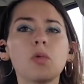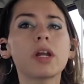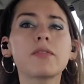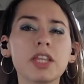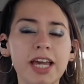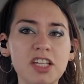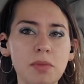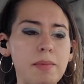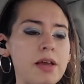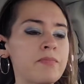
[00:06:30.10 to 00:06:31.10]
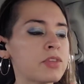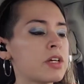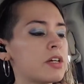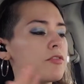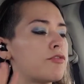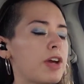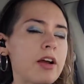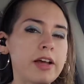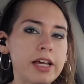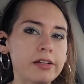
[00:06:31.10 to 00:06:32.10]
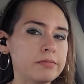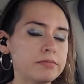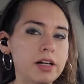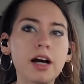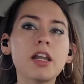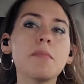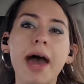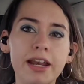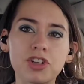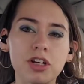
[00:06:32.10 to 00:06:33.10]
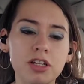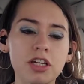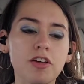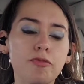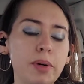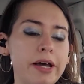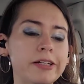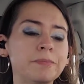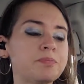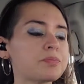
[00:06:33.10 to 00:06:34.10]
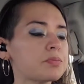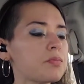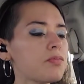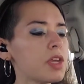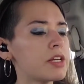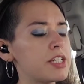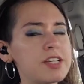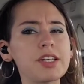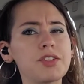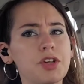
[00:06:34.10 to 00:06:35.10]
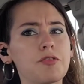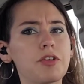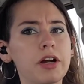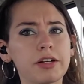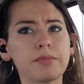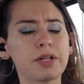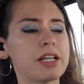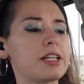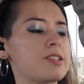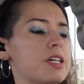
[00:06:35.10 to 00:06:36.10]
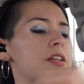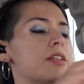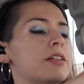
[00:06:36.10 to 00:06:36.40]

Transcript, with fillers: Whatever the case may be. Very unimaginative, but decent so far. Pretty decent.